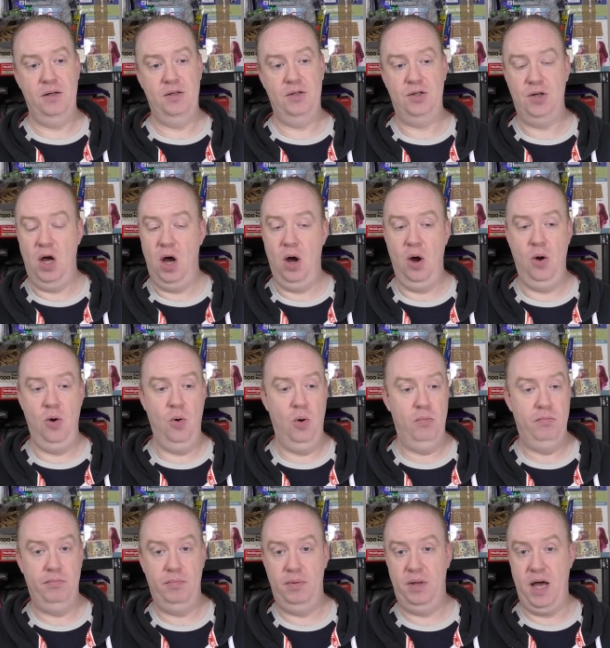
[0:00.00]

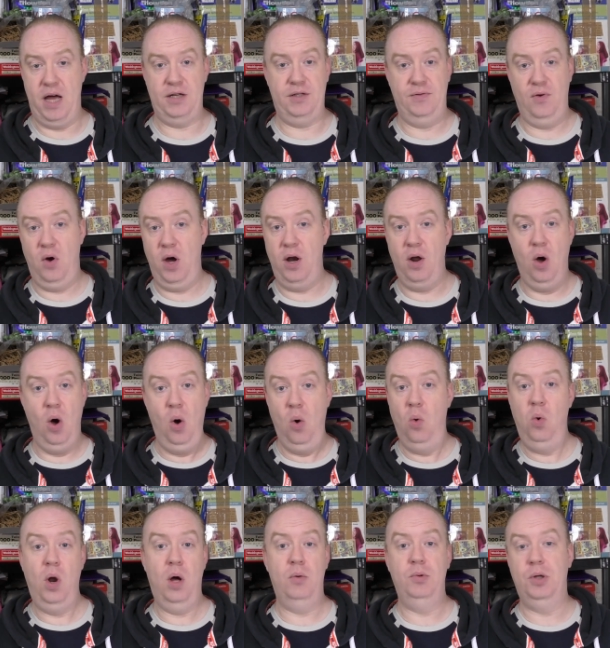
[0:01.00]
So that's fine.
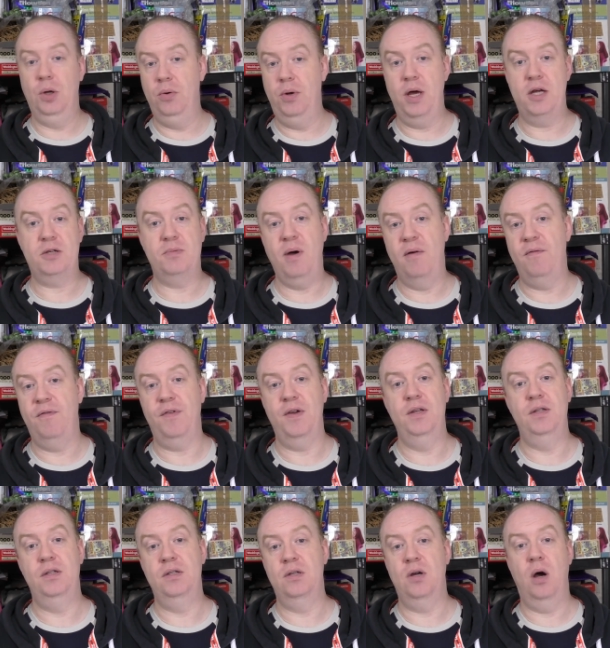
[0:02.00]
All I'll do next month
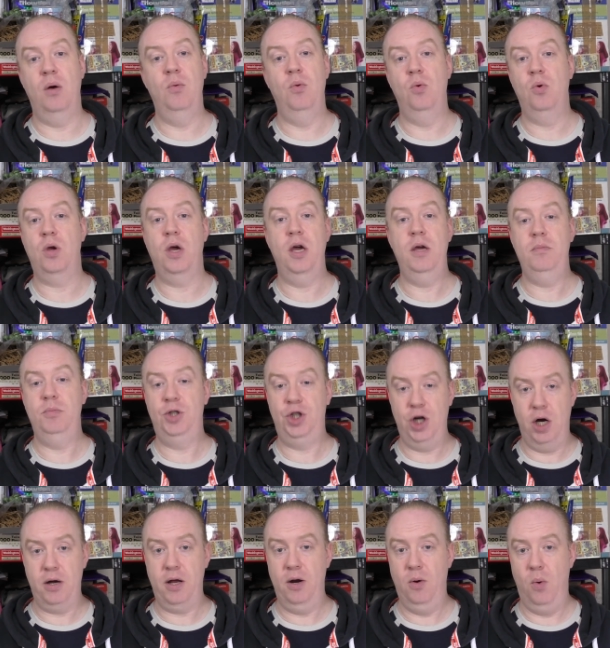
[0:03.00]
is I will keep
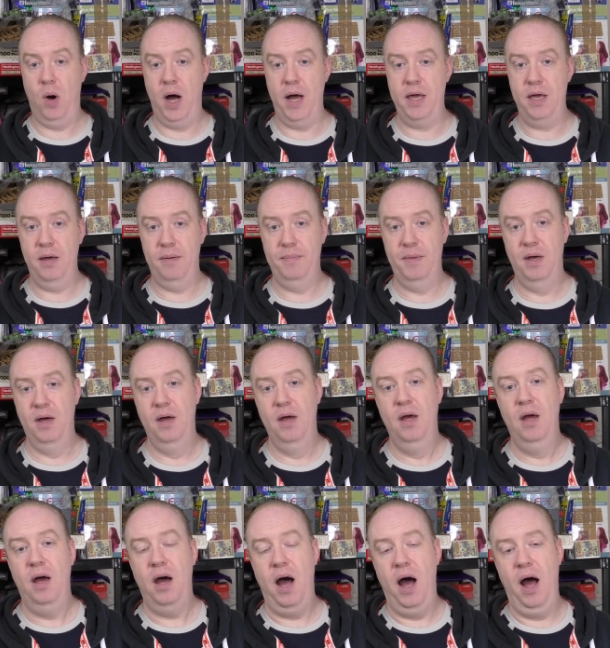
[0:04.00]
chugging away.
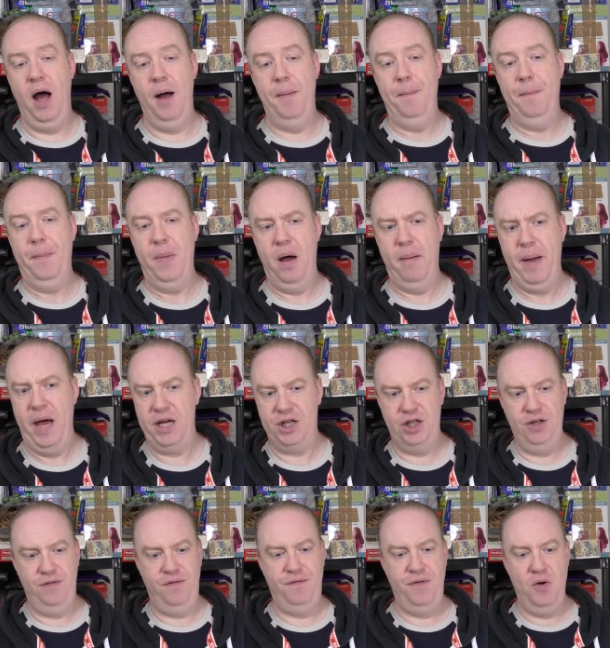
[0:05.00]
I'm
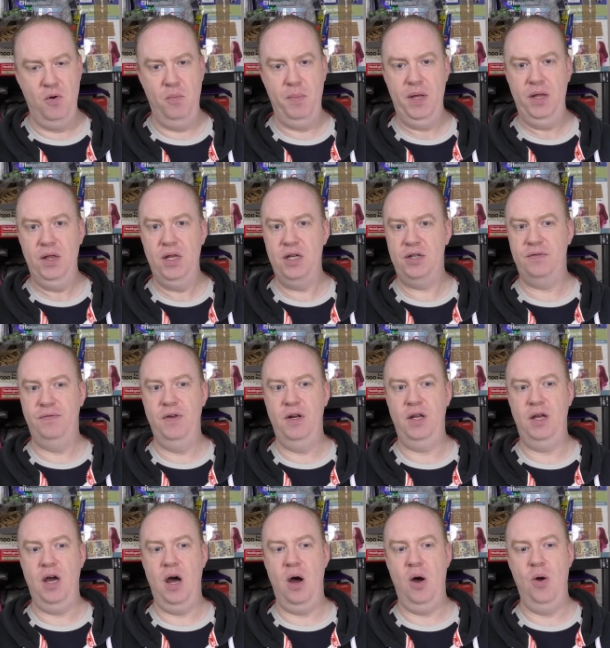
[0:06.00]
actually filming this
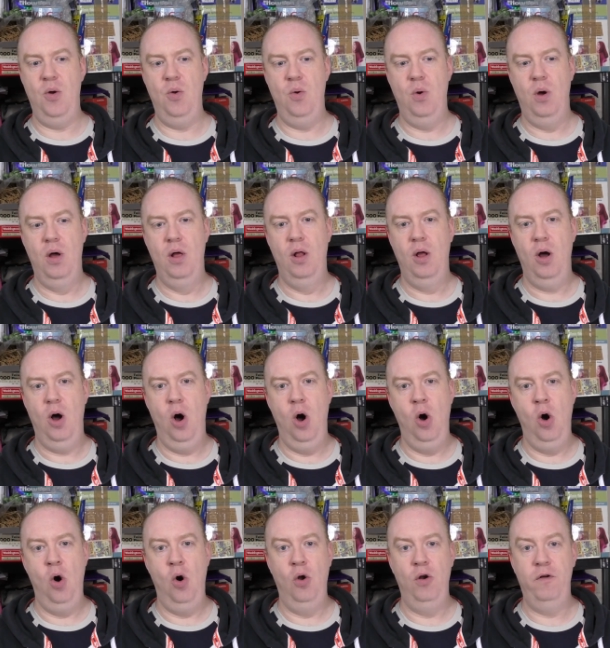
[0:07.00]
video
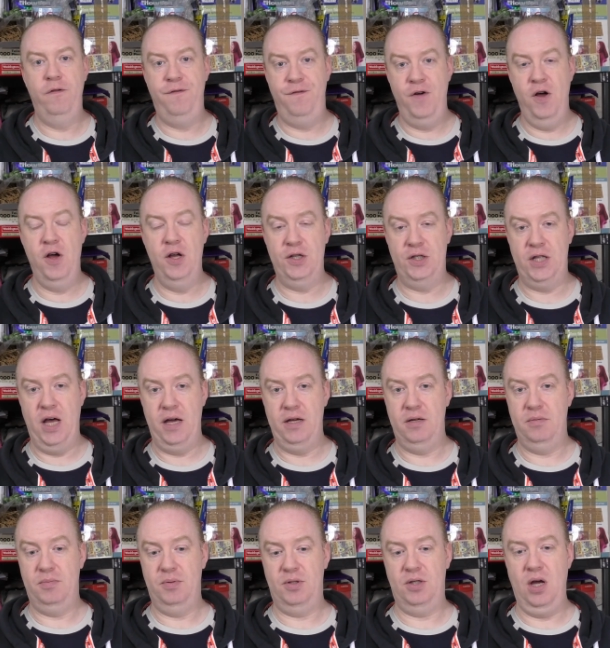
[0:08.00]
on
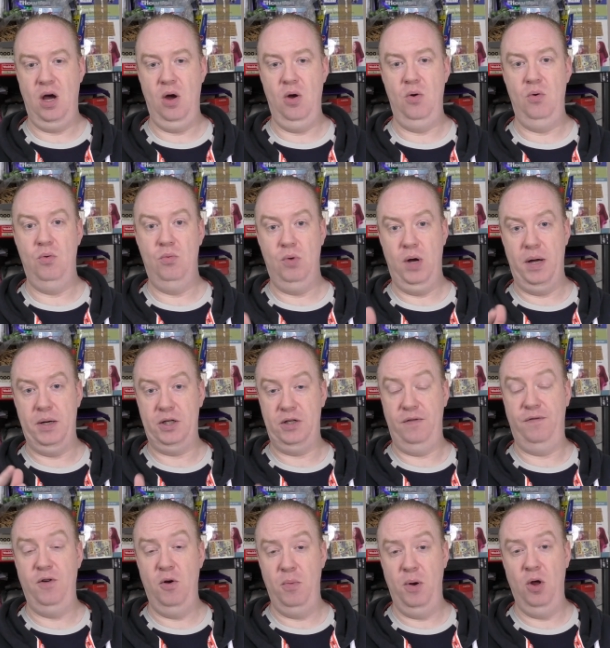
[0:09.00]
Thursday, so we're
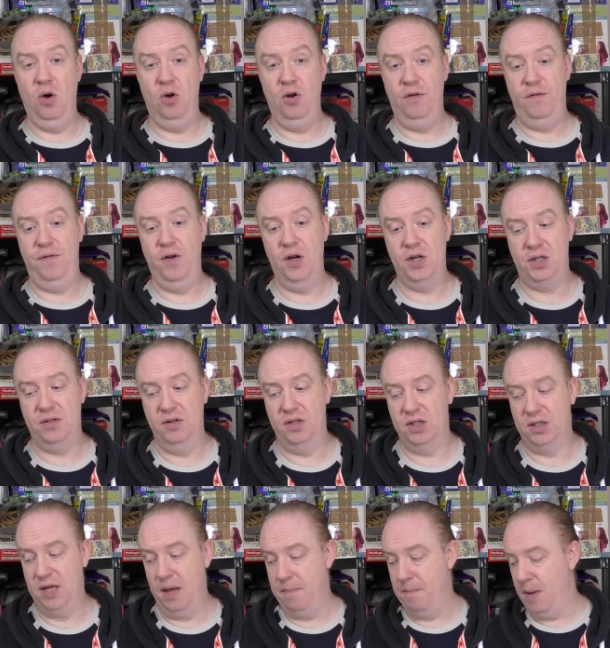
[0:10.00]
actually filming it on the 1st of
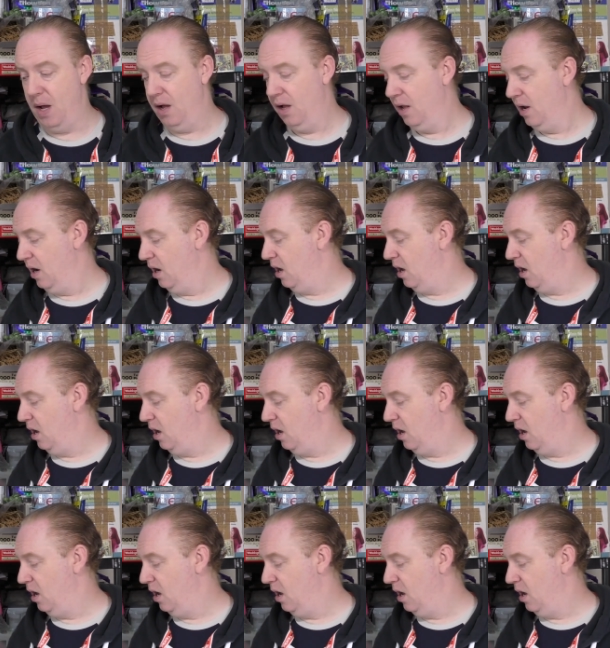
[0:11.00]
December.